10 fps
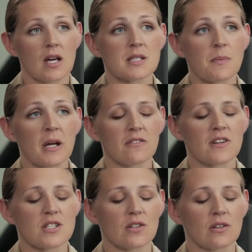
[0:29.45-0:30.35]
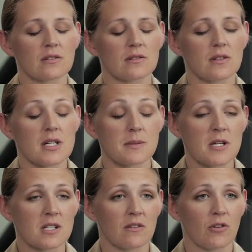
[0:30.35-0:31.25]
It's beneficial,
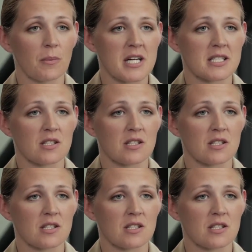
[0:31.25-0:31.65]
especially for my